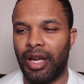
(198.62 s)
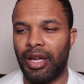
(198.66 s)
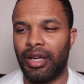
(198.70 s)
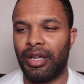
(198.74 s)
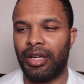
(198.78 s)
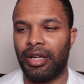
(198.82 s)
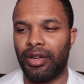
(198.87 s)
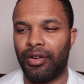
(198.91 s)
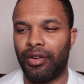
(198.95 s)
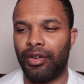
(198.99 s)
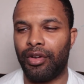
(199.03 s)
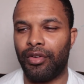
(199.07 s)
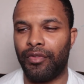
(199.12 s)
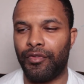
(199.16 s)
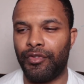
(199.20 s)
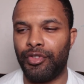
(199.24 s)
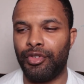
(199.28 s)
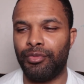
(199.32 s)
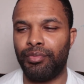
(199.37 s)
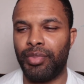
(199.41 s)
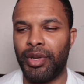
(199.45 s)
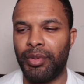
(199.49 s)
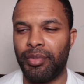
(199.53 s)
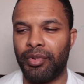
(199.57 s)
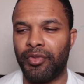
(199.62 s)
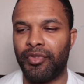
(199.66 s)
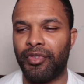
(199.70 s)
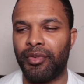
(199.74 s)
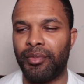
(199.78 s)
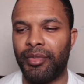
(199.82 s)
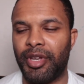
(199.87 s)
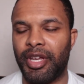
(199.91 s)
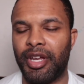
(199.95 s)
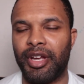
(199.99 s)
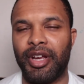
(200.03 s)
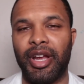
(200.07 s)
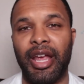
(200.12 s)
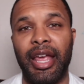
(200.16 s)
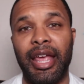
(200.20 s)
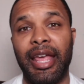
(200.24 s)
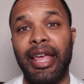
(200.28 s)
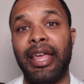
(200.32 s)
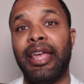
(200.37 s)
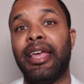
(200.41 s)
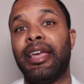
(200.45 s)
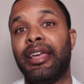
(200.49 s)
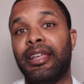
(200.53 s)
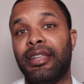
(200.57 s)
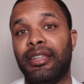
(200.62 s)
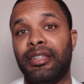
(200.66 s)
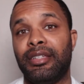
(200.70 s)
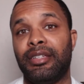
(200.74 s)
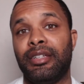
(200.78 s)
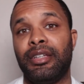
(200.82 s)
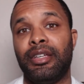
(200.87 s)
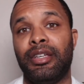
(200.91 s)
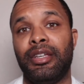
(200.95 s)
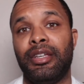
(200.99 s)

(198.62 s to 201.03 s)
a few people from there, and